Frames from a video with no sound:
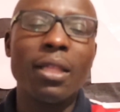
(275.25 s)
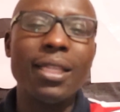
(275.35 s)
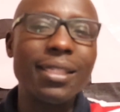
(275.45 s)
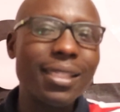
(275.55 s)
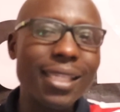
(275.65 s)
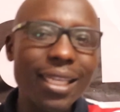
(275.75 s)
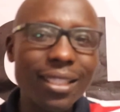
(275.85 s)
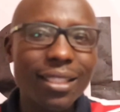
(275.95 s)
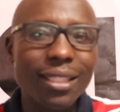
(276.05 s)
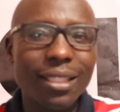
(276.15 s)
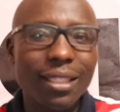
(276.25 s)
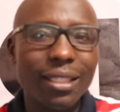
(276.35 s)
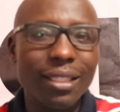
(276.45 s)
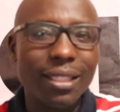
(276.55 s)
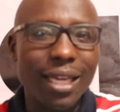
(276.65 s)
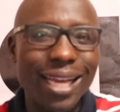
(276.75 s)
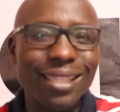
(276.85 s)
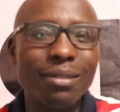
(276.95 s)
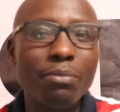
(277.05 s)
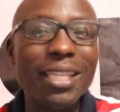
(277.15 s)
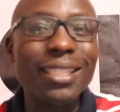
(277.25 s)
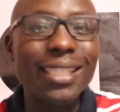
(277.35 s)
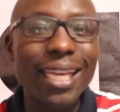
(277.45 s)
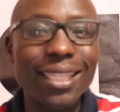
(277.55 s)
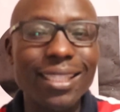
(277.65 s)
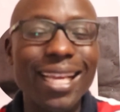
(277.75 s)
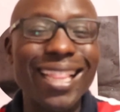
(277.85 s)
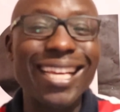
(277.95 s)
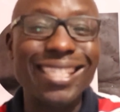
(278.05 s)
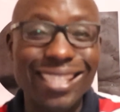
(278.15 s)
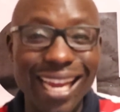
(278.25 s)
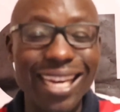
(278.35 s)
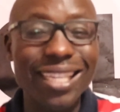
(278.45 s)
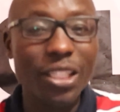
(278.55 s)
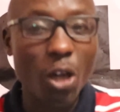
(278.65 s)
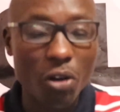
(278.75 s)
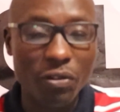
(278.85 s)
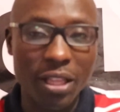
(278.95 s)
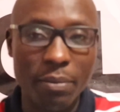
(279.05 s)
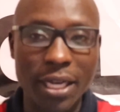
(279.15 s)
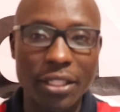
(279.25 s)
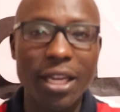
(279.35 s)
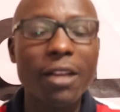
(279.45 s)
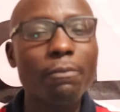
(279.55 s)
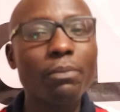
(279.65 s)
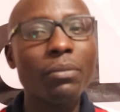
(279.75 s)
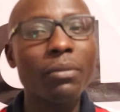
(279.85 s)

the state has maintained their silence over the matter